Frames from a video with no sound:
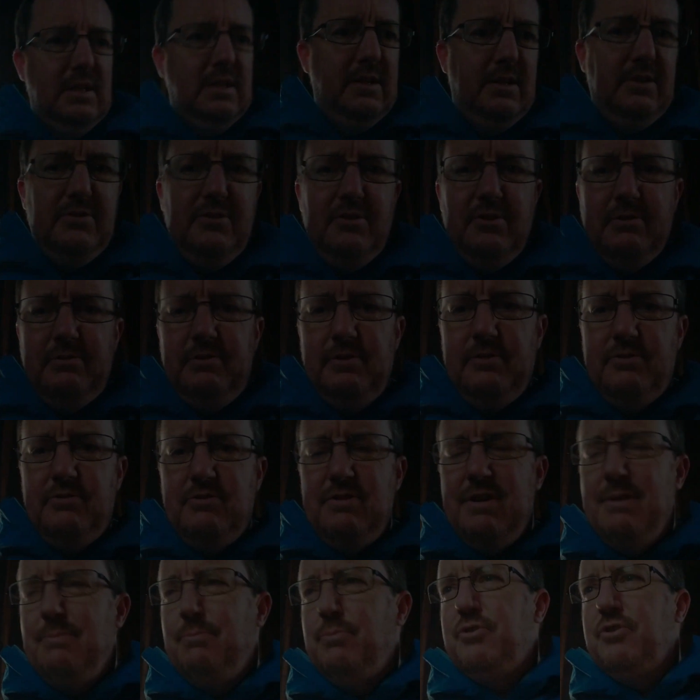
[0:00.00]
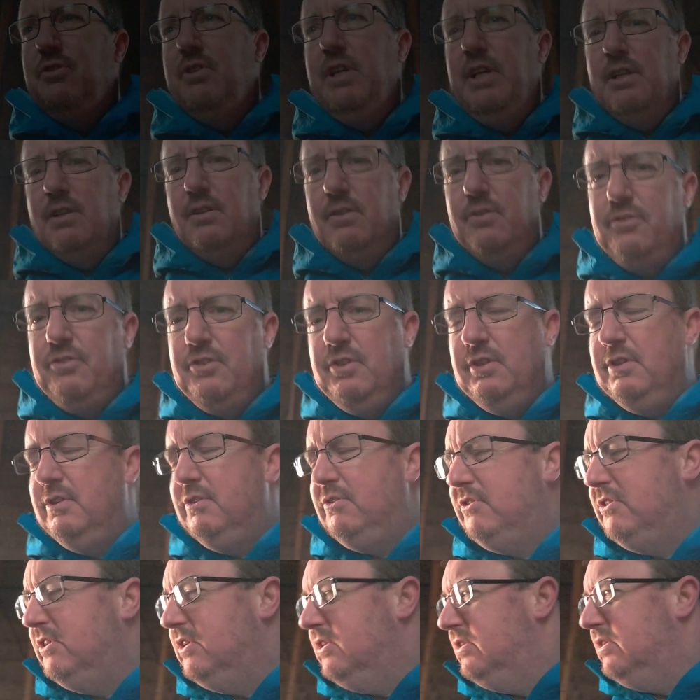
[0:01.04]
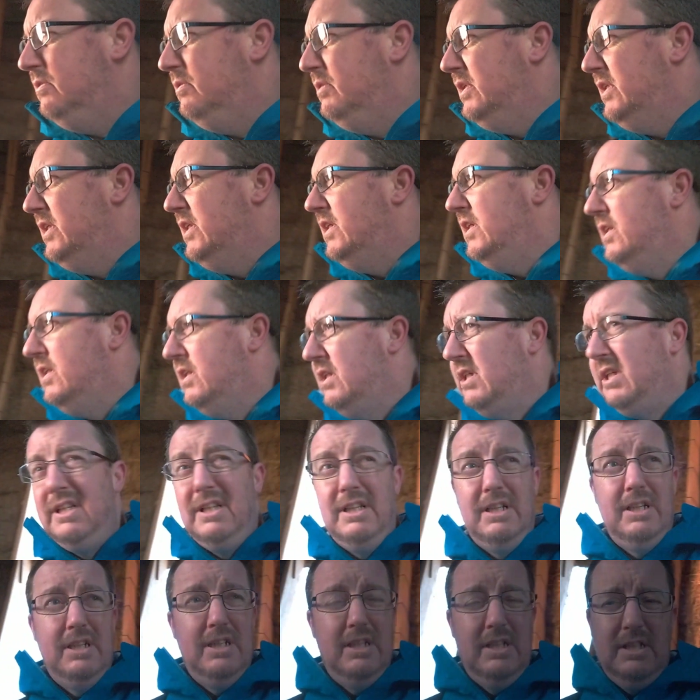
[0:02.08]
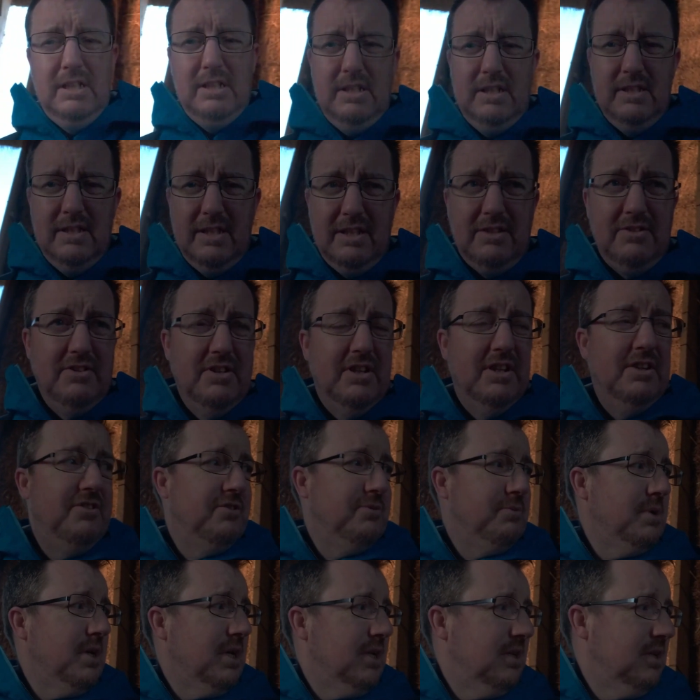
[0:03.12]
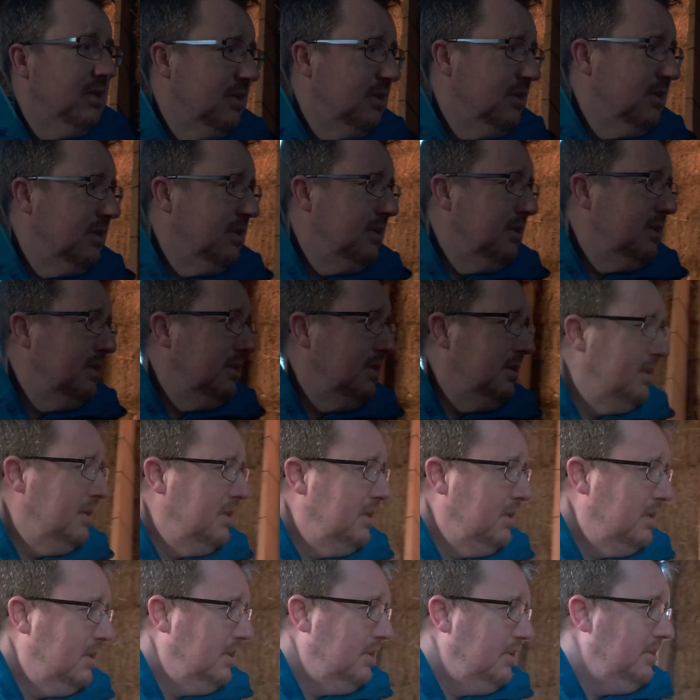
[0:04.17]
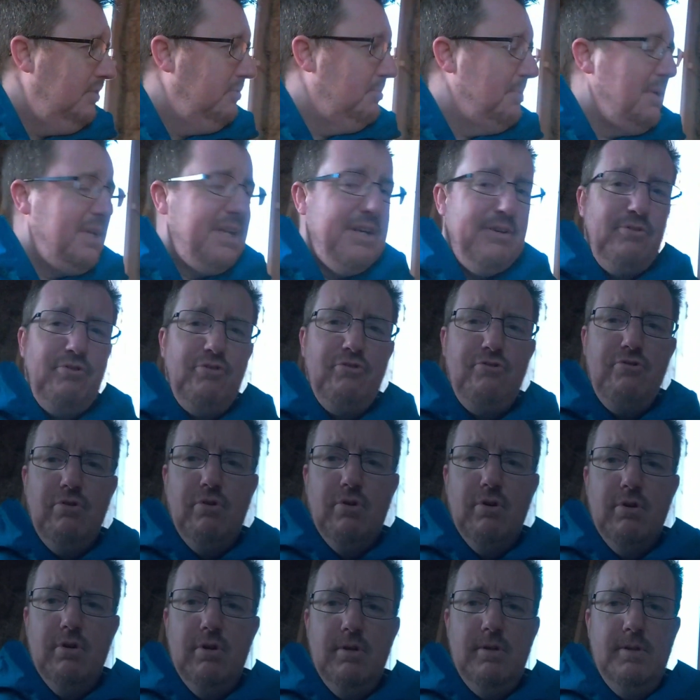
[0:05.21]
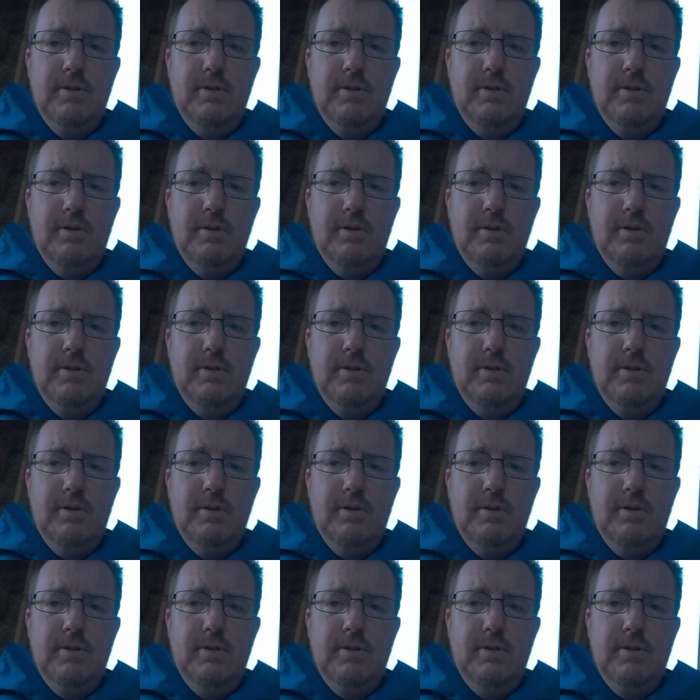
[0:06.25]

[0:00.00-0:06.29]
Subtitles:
It's not full of tramps and needles, so that's nice as well. It's made out of straw.